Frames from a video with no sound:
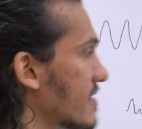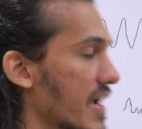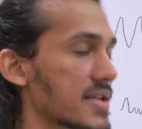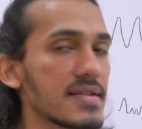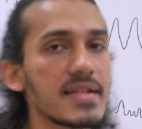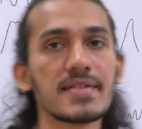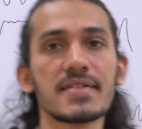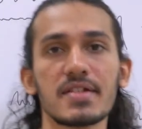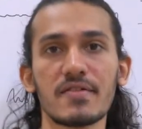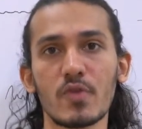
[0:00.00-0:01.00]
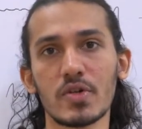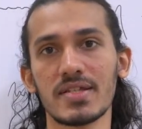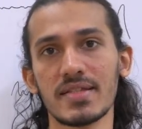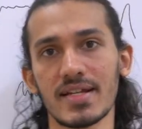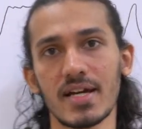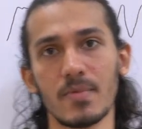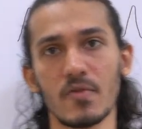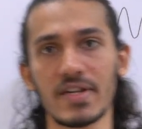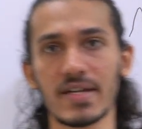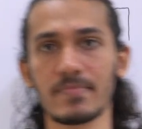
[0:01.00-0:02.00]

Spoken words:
That is another set of questions that come over here.